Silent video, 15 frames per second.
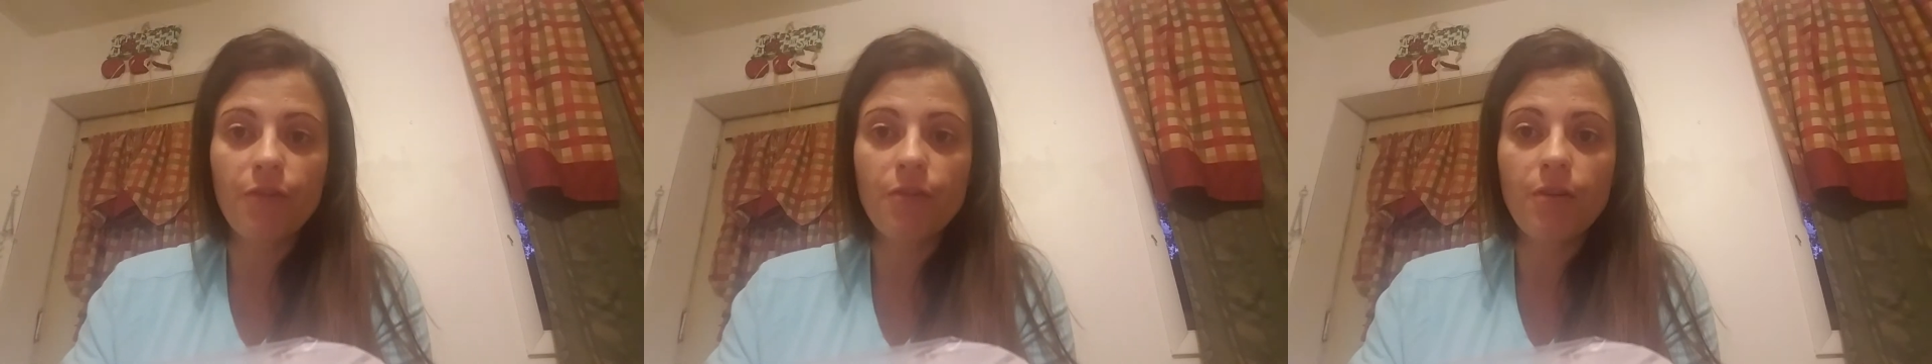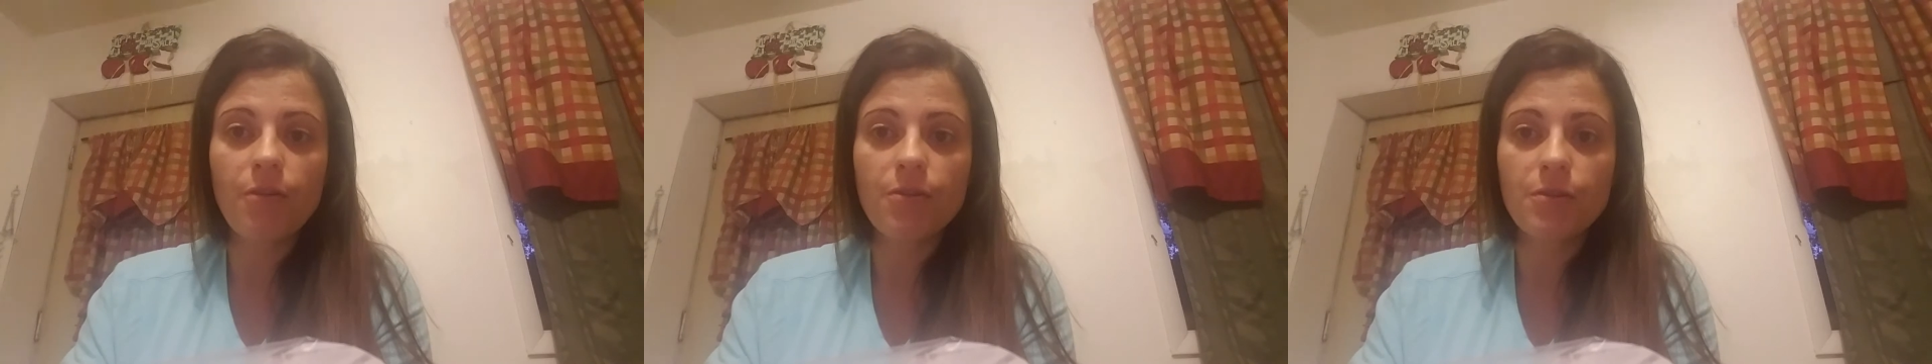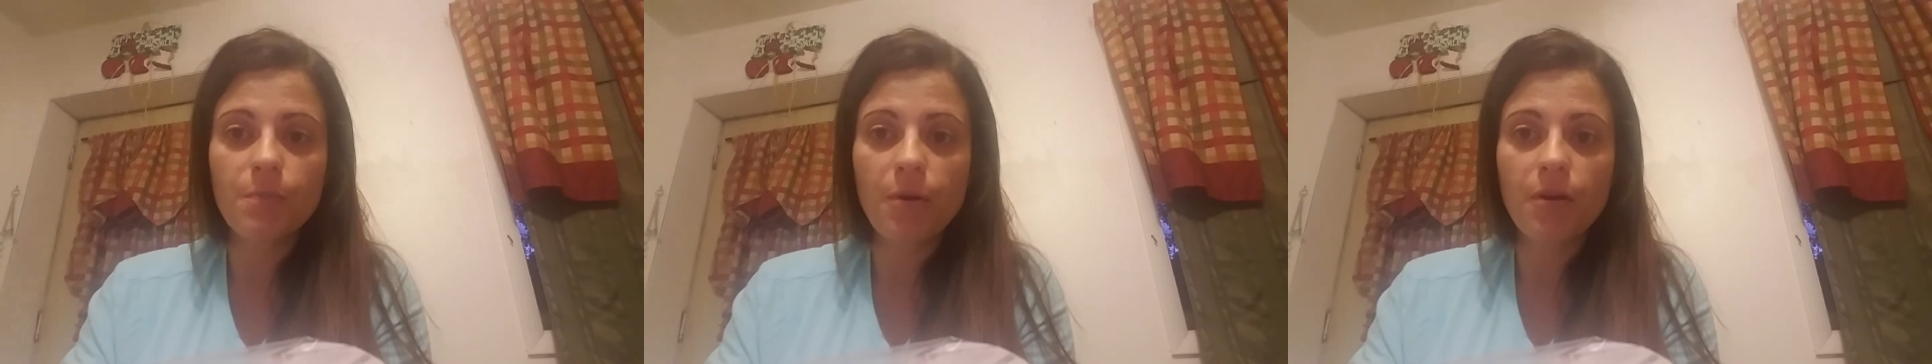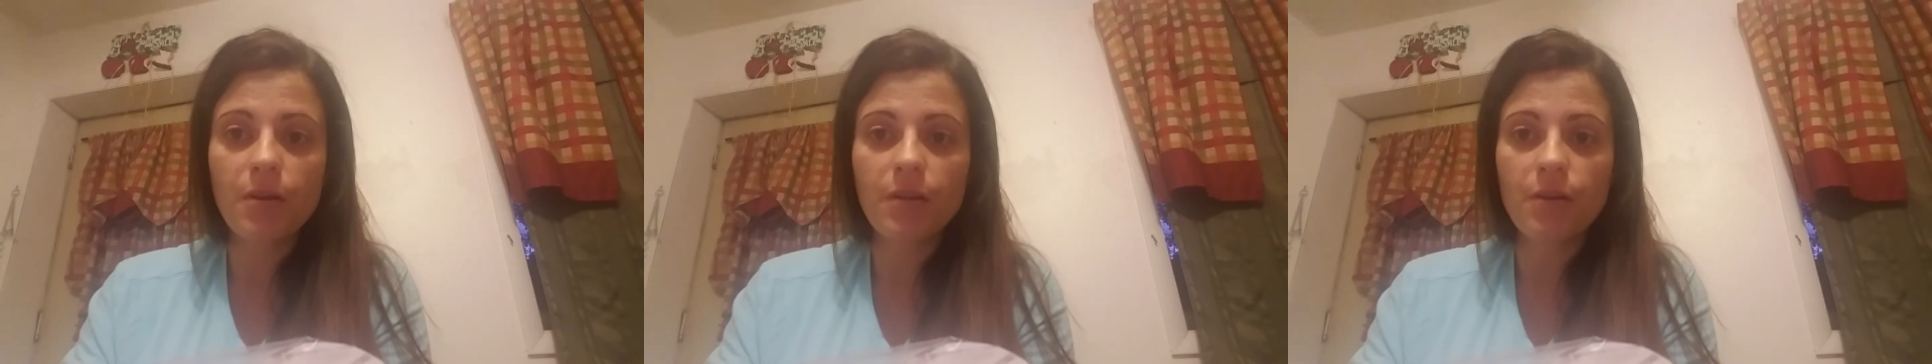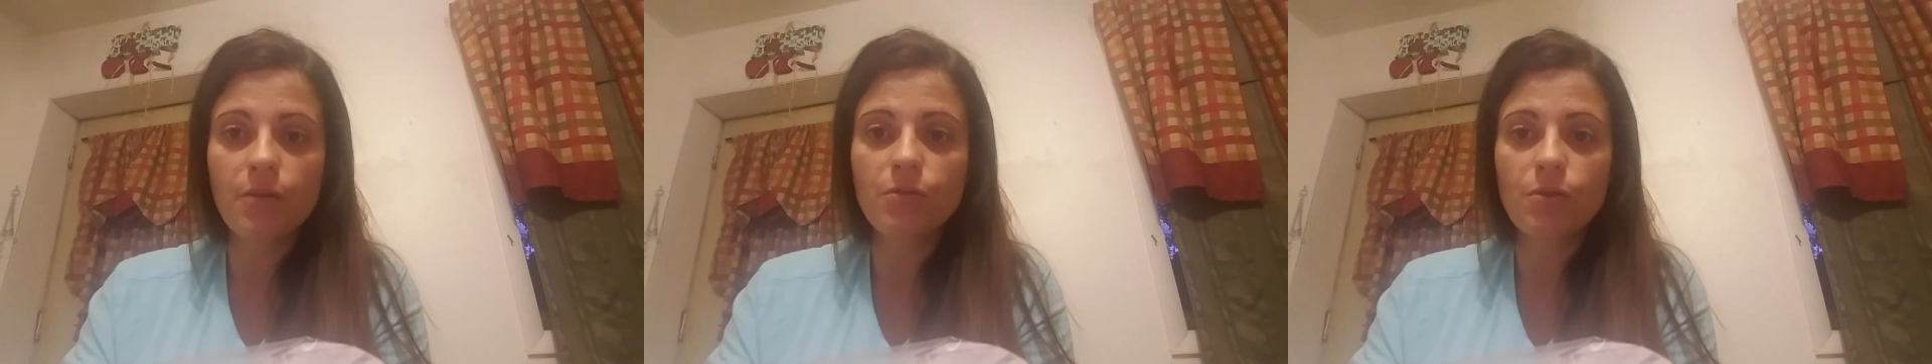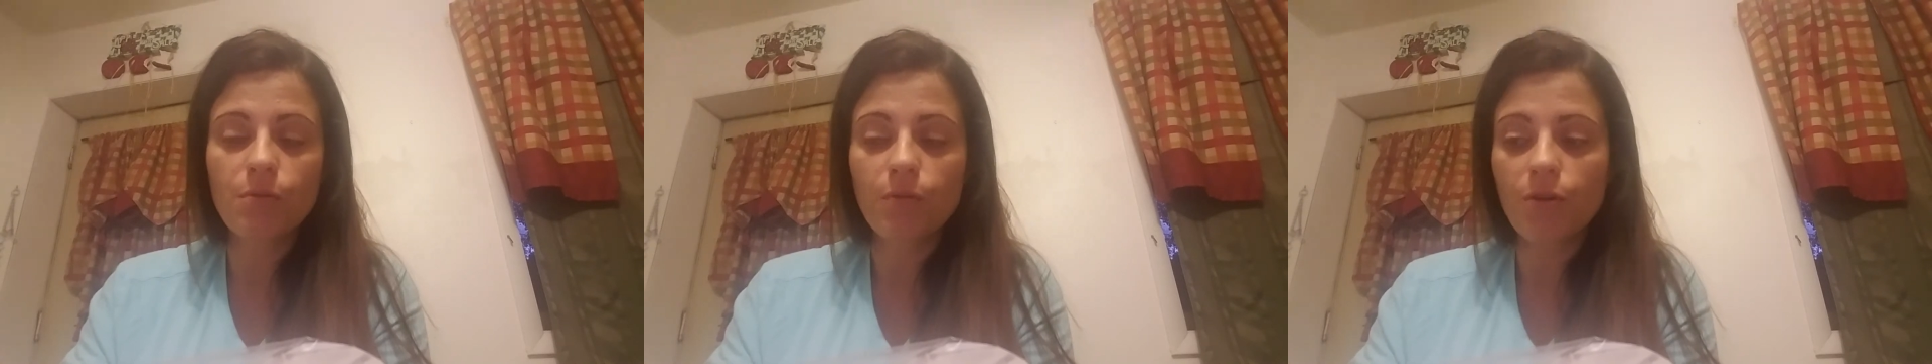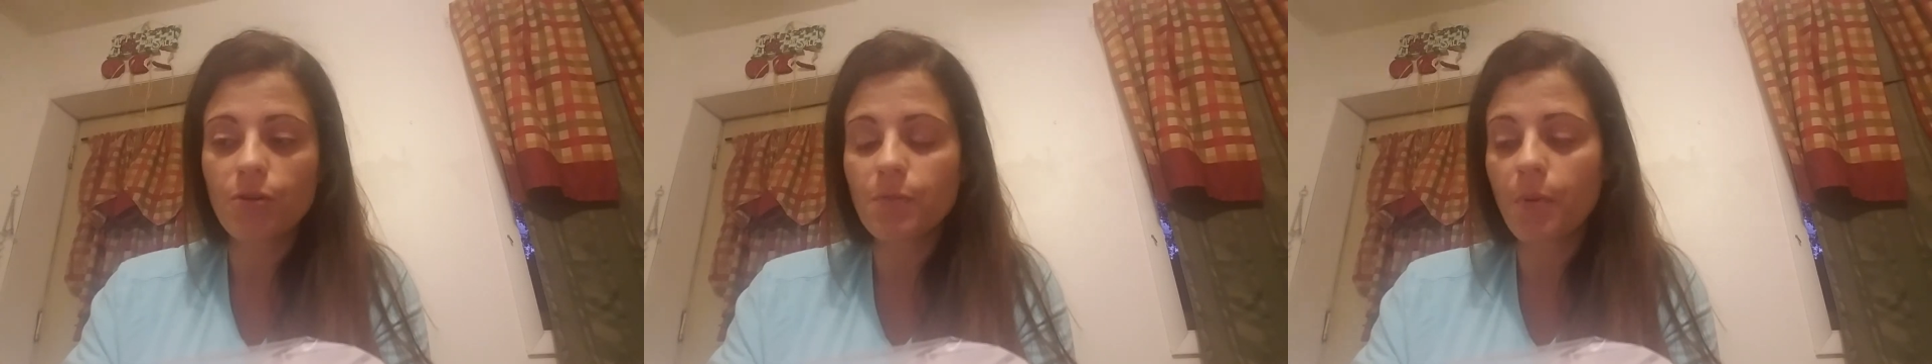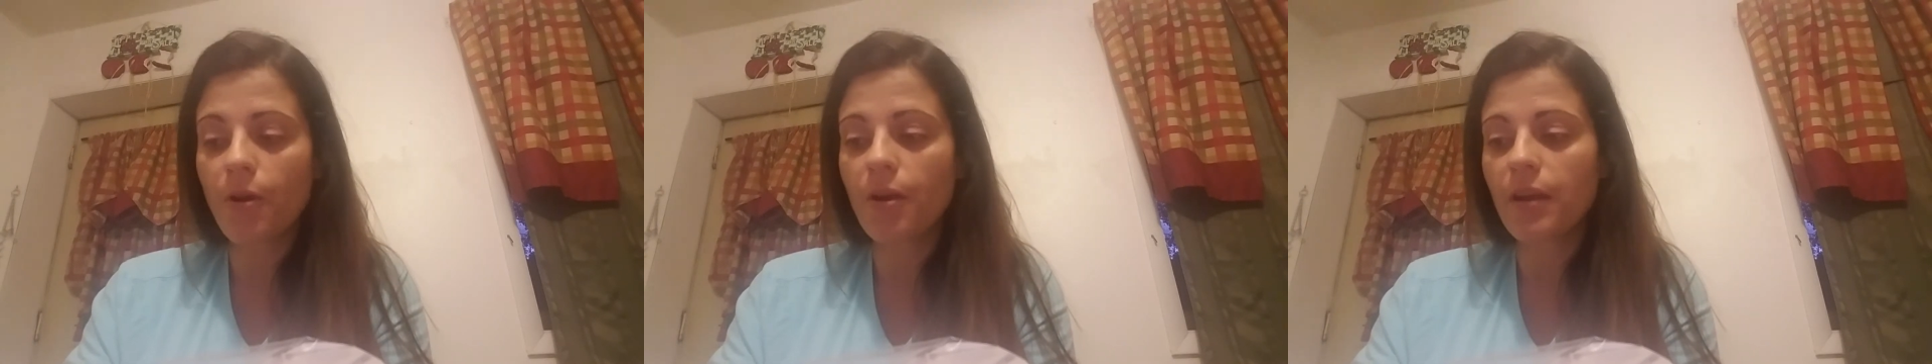a large part, to a
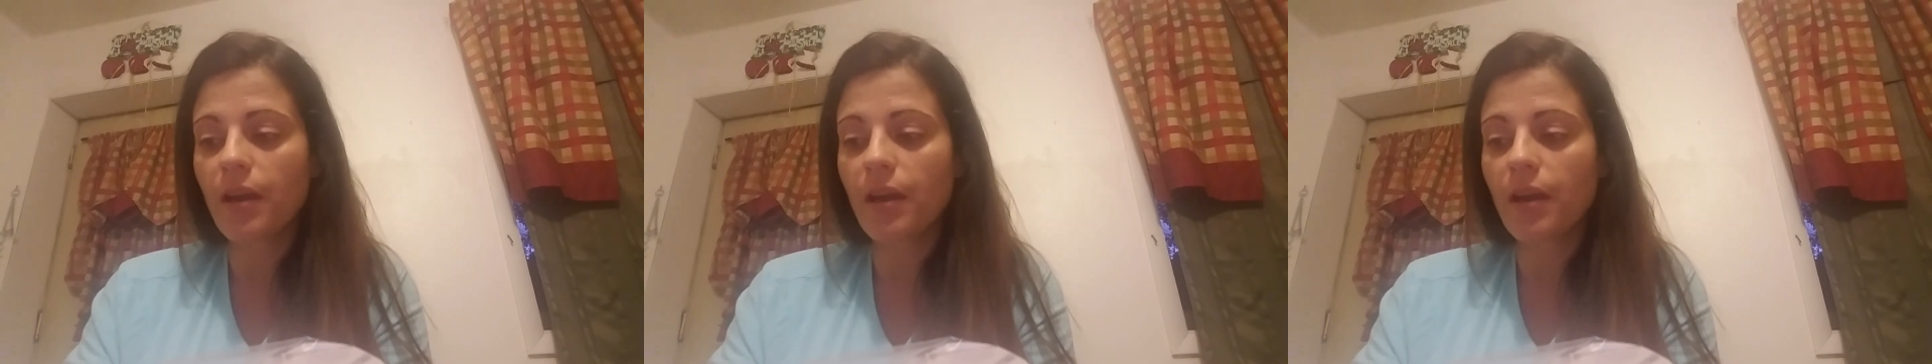large part.